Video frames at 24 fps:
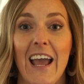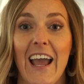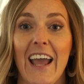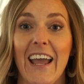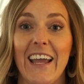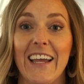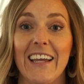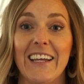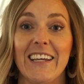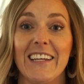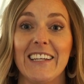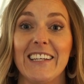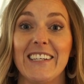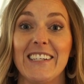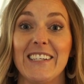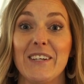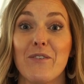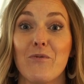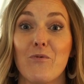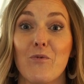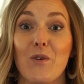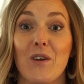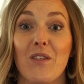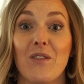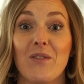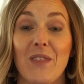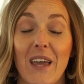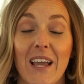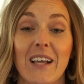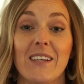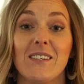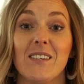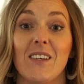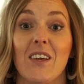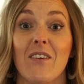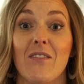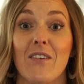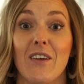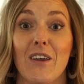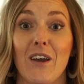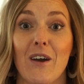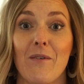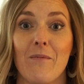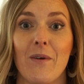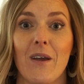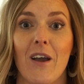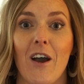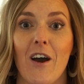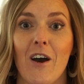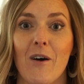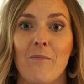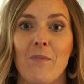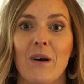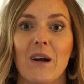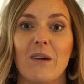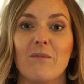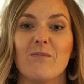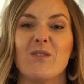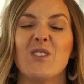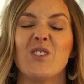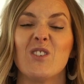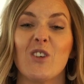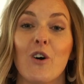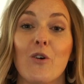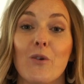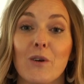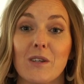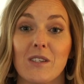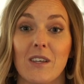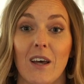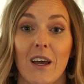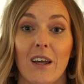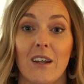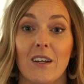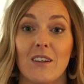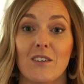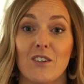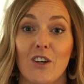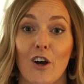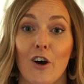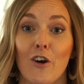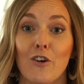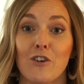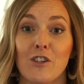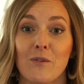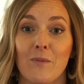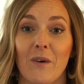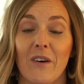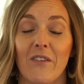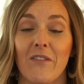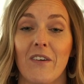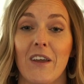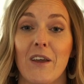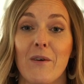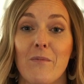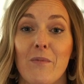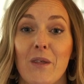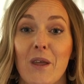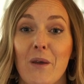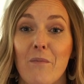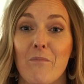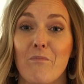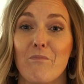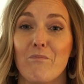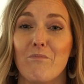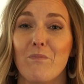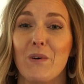And with Thanksgiving coming up, I'm so excited to host my family,